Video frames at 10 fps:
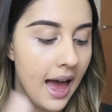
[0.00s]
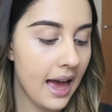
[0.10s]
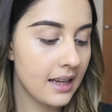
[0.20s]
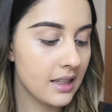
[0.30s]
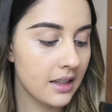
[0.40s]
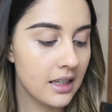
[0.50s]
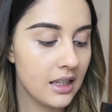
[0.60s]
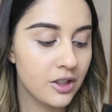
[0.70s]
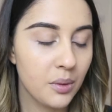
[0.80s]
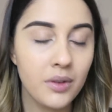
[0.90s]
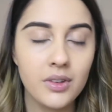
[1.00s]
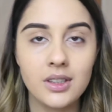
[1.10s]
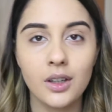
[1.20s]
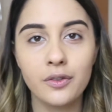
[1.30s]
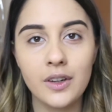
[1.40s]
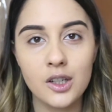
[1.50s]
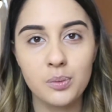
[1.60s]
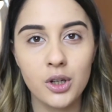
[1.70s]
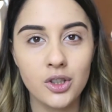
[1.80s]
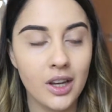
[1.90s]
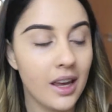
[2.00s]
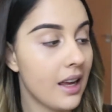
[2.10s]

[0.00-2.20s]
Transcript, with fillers: and the Zoeva Silk Finish Brush